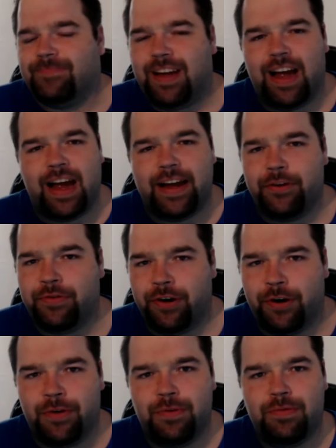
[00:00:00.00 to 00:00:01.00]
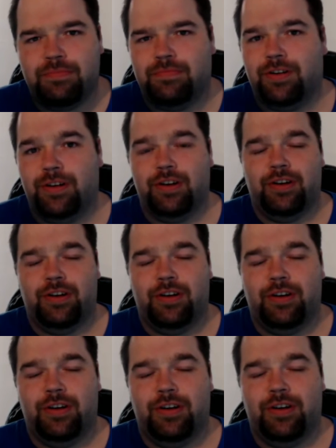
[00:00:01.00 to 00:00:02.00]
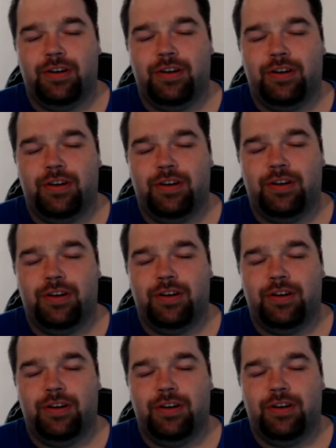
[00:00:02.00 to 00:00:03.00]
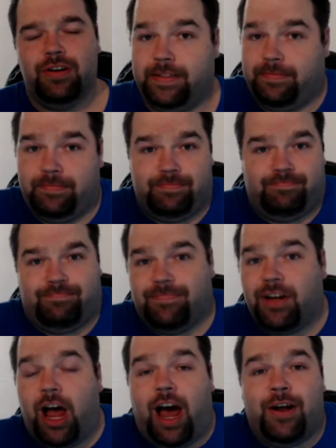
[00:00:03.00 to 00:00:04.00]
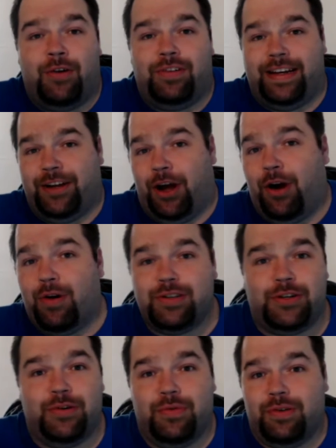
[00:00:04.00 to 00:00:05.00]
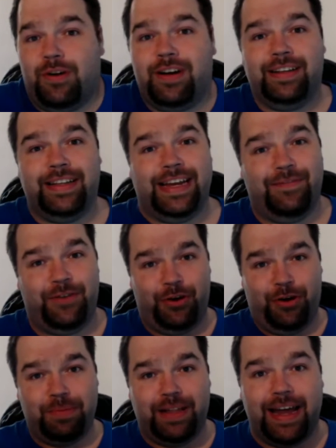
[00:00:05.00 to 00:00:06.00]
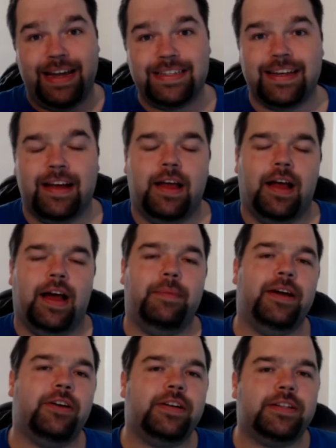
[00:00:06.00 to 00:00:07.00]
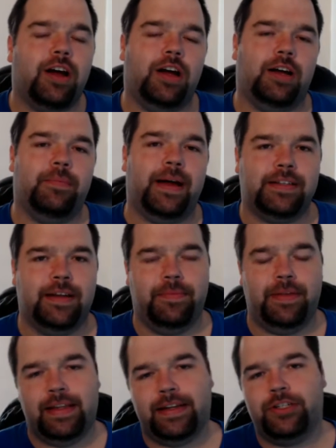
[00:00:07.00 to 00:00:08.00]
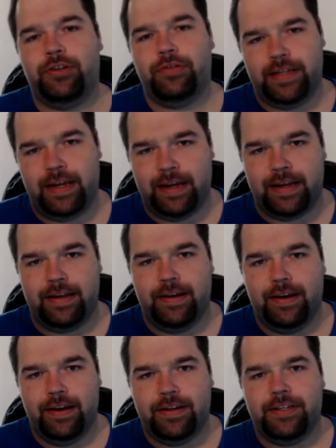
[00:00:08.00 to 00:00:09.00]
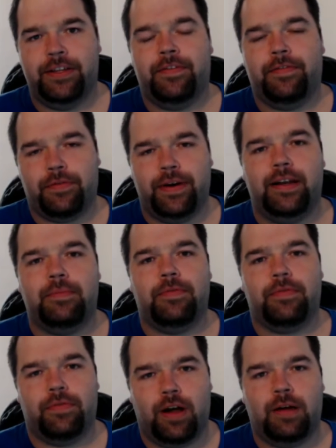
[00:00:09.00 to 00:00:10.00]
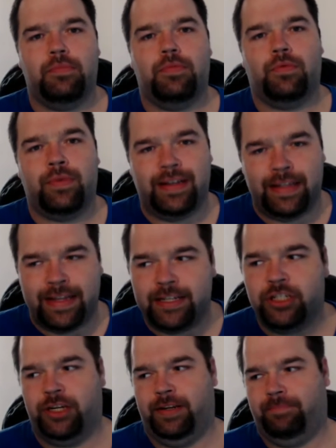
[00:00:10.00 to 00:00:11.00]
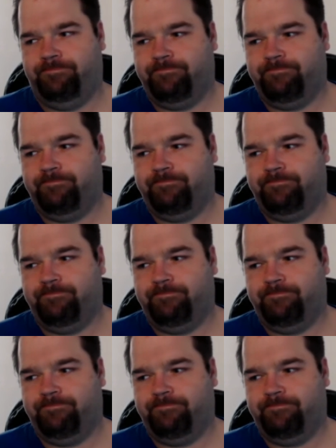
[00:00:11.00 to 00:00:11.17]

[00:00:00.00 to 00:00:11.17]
I don't know, people leaving in droves, because God only knows who would want to leave your place. I'm here to talk about something that you did to the Freedom From Religion